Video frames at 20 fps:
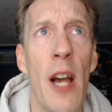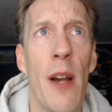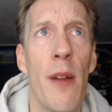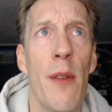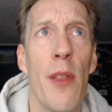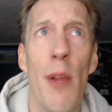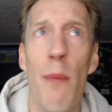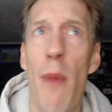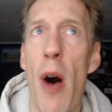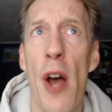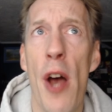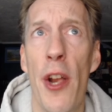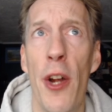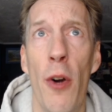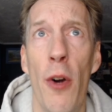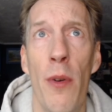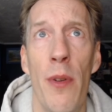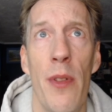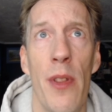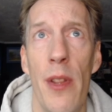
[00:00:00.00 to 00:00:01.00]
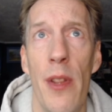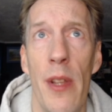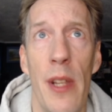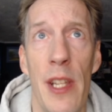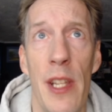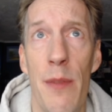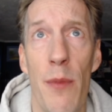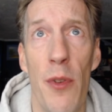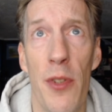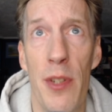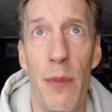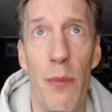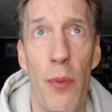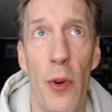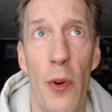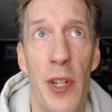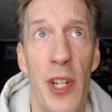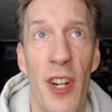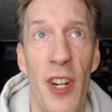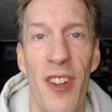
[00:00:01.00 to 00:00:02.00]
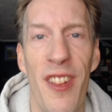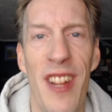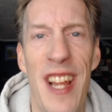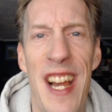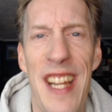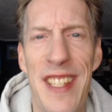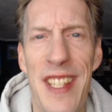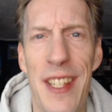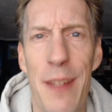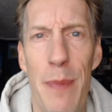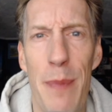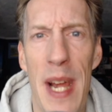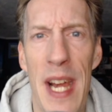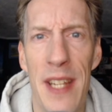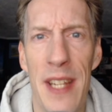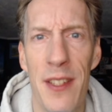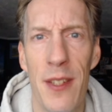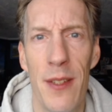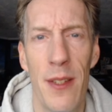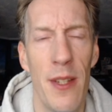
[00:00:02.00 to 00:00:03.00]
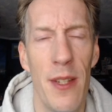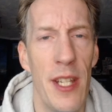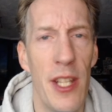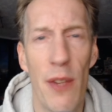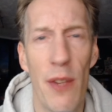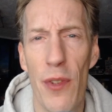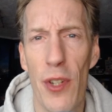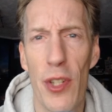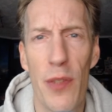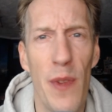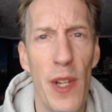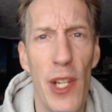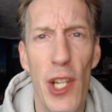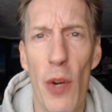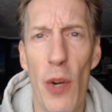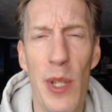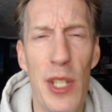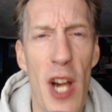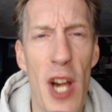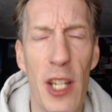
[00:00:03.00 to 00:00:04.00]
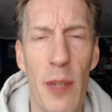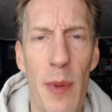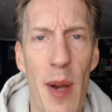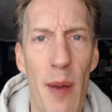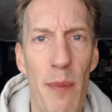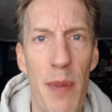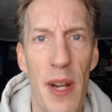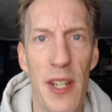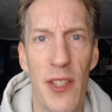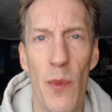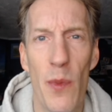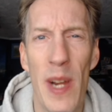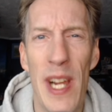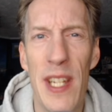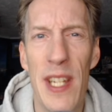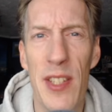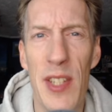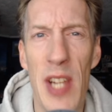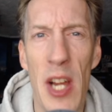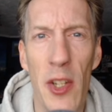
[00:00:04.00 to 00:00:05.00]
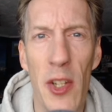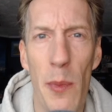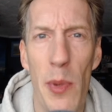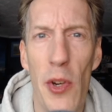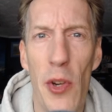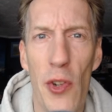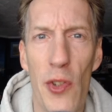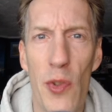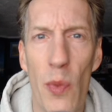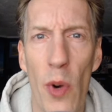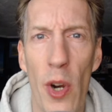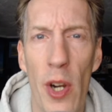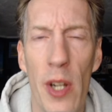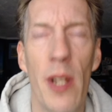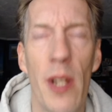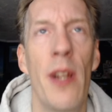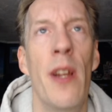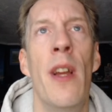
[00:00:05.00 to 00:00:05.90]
The motto is most important here. Less is best. In the first video, we talked about busways and how computers work